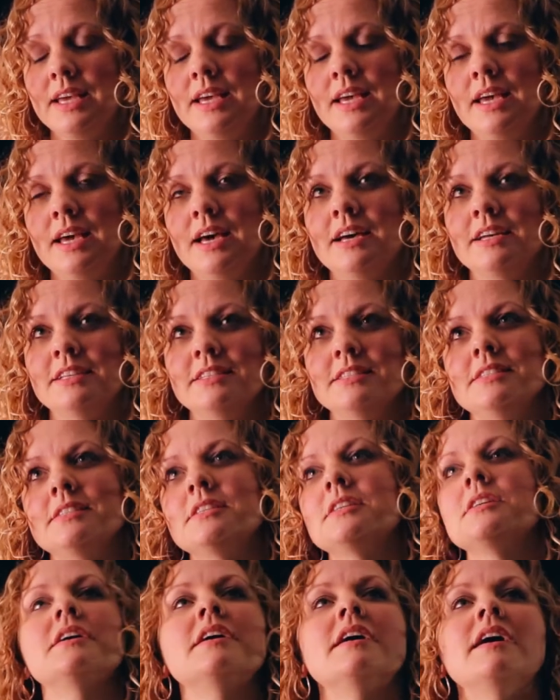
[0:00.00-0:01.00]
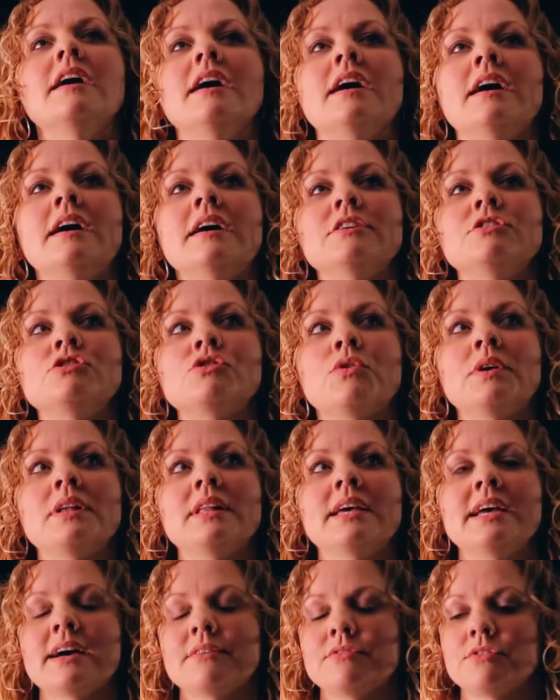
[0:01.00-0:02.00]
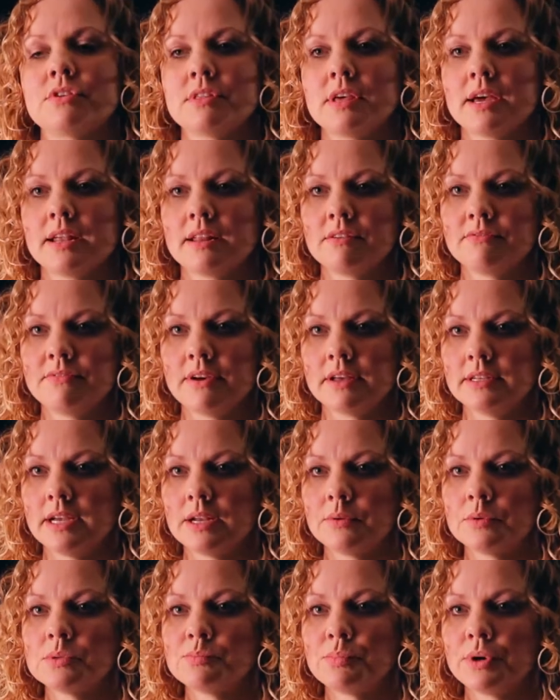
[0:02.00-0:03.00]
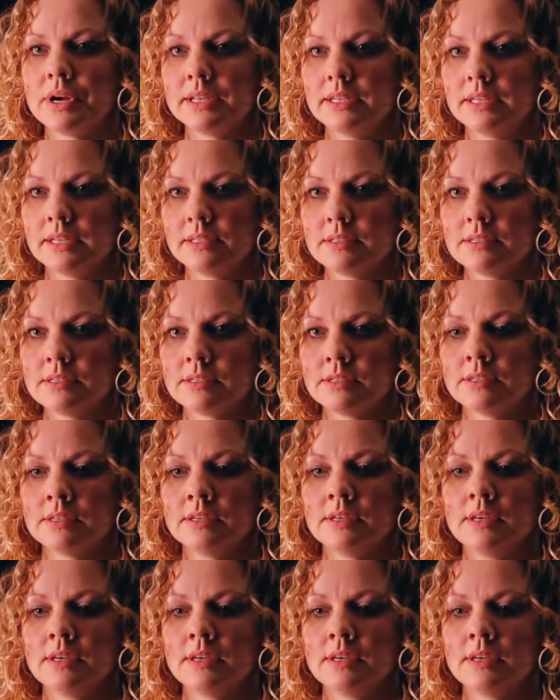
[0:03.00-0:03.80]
And shortly after that, I found out I was pregnant.